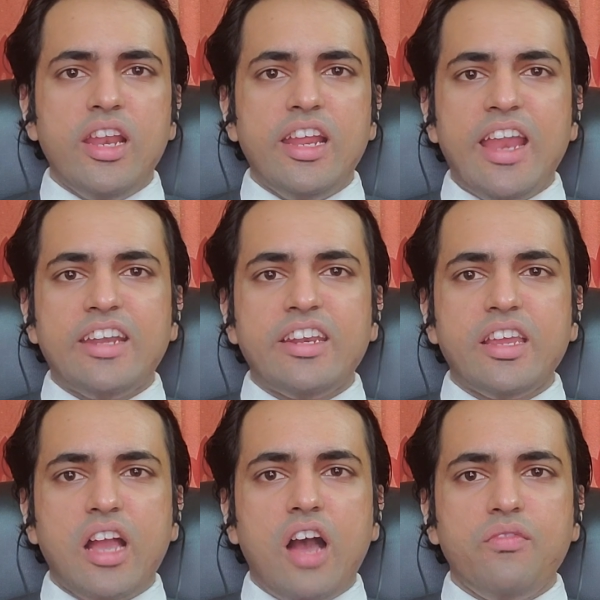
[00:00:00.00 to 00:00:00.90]
electric
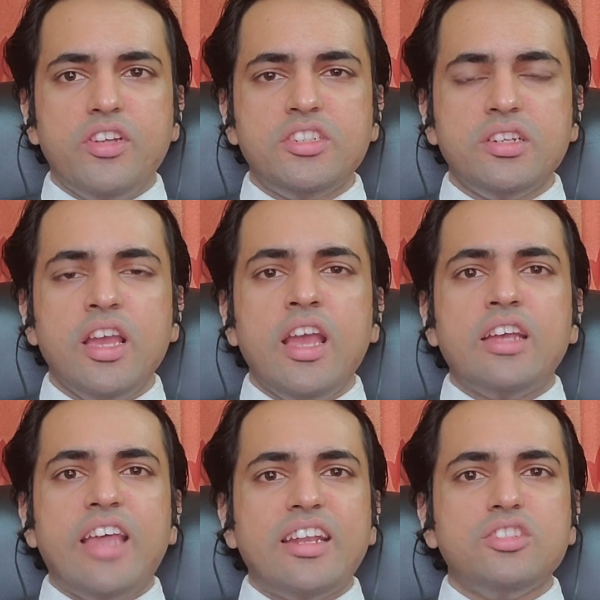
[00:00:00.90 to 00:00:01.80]
car vision
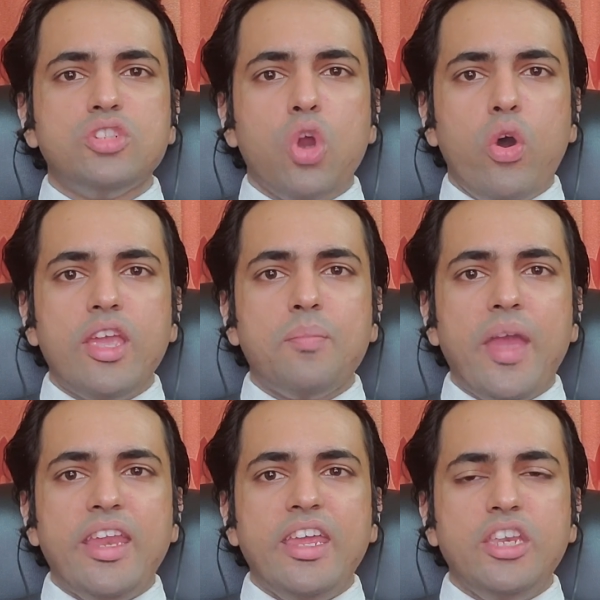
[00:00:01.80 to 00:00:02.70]
that is drawing
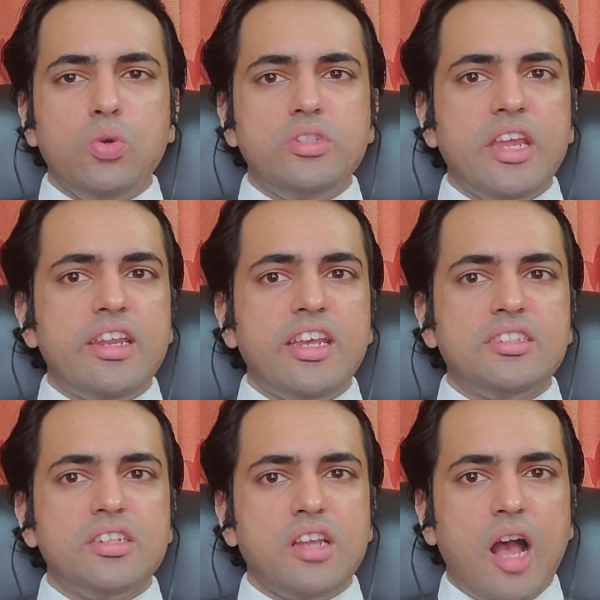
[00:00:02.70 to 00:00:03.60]
many new
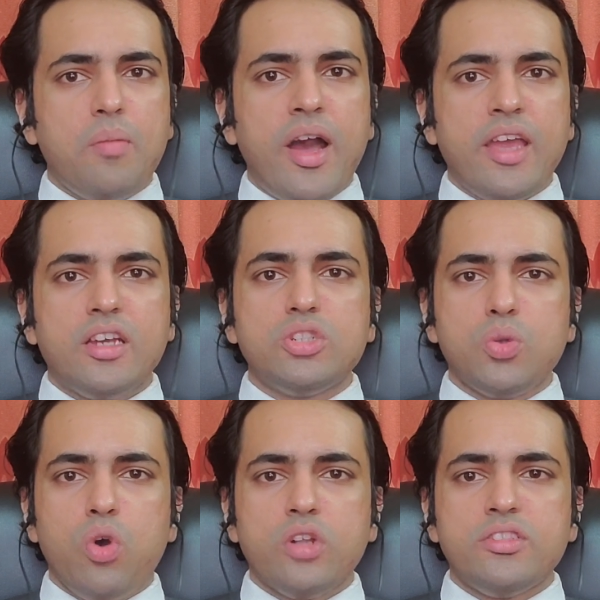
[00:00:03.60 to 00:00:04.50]
generation car buyers
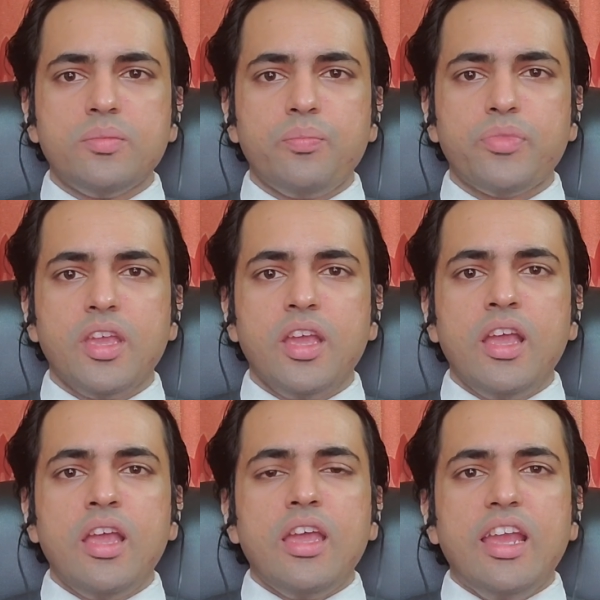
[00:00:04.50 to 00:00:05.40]
towards them.
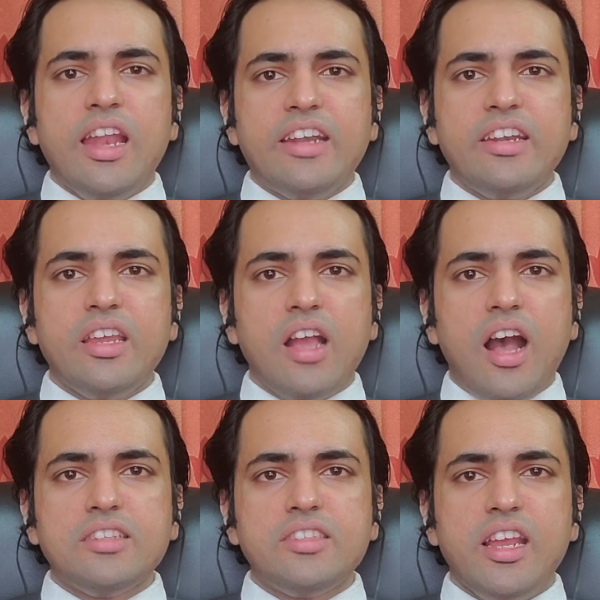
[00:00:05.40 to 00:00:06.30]
Electric
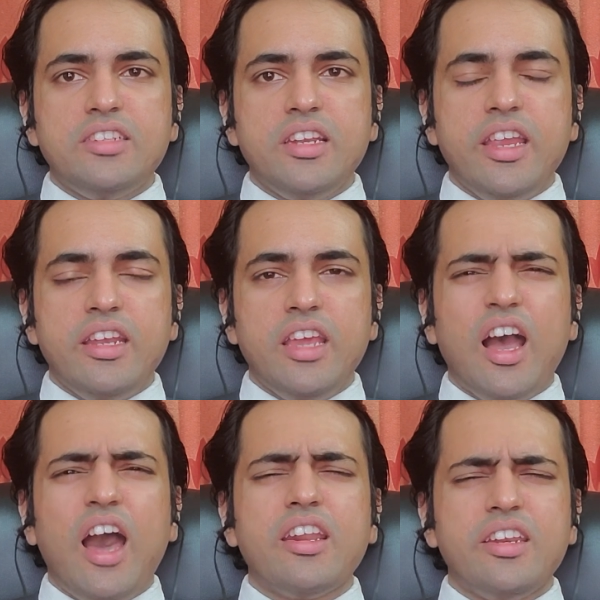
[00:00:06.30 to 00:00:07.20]
car sales in India
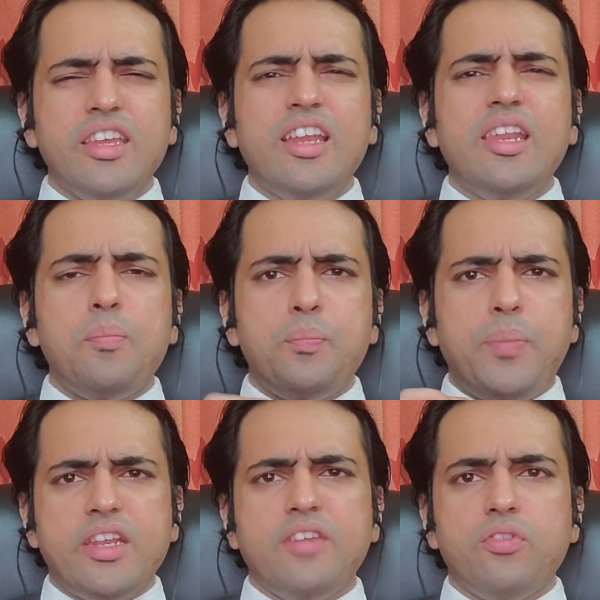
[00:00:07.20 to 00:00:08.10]
are really
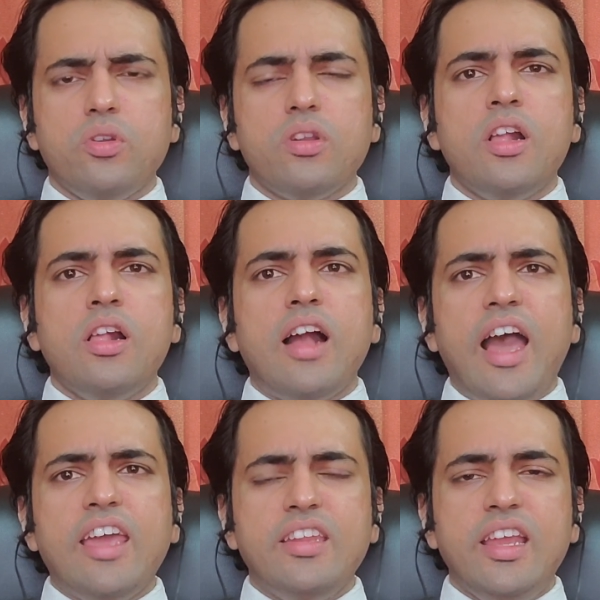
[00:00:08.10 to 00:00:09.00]
pitiful I
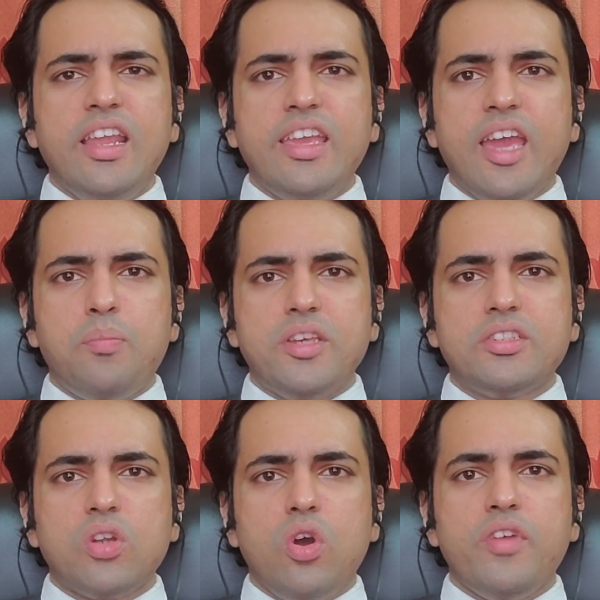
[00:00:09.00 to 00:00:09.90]
really get
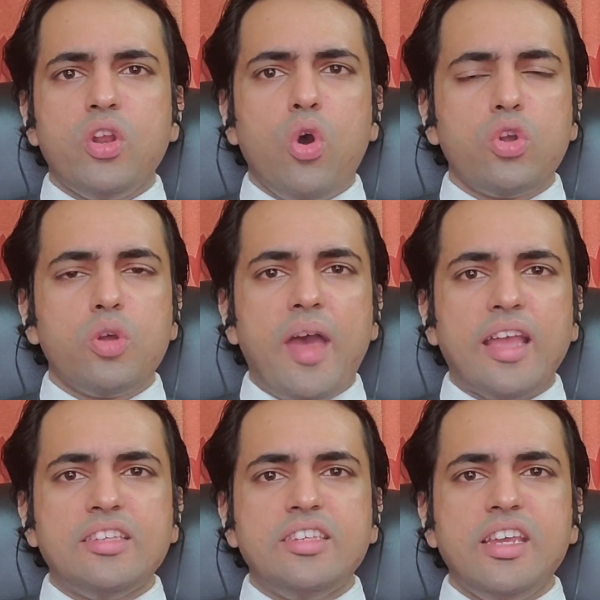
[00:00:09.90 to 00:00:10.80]
pissed off when auto
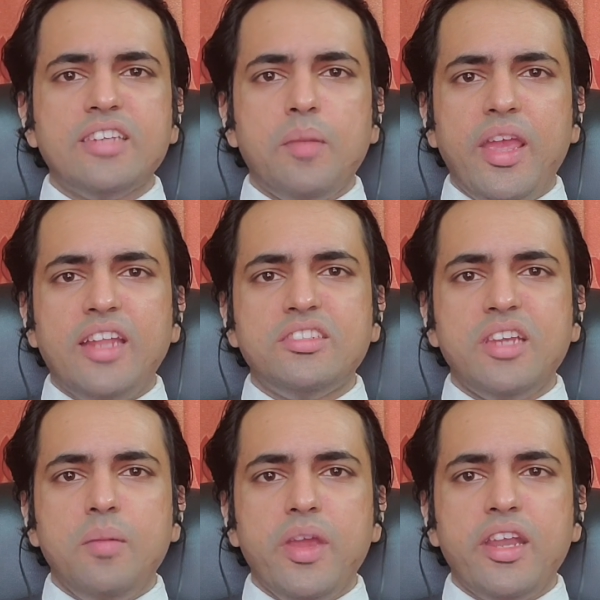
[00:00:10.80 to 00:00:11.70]
magazines and
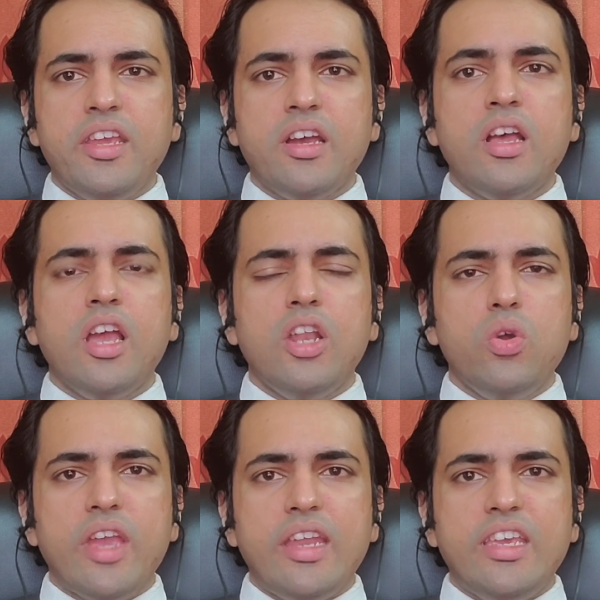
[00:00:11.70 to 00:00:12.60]
mainstream media
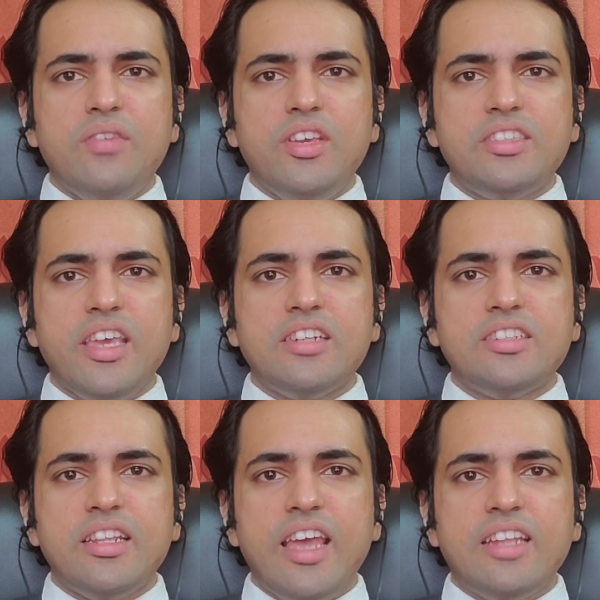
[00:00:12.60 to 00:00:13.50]
look at EV sales
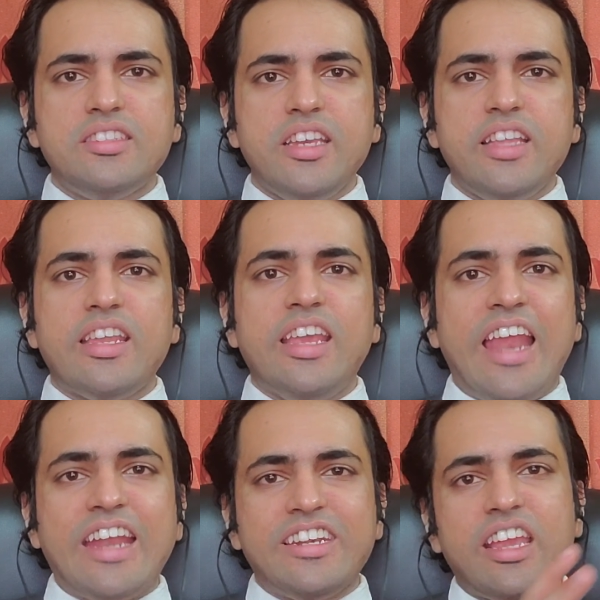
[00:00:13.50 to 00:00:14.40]
and then say that
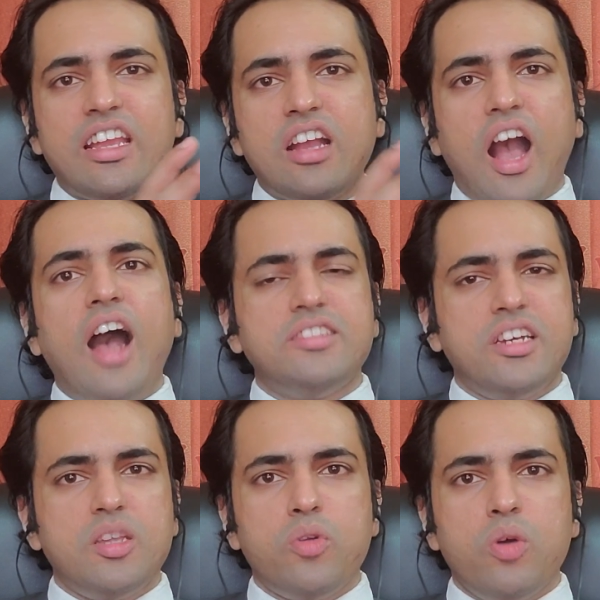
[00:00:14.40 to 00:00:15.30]
electric cars are
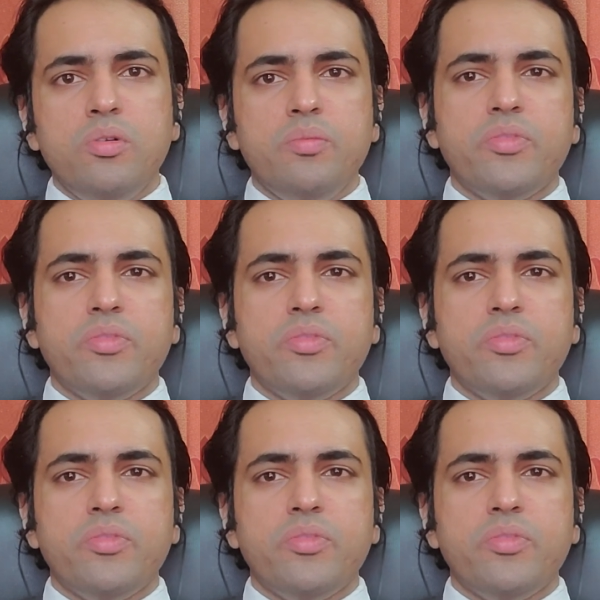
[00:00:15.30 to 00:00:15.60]
the problem.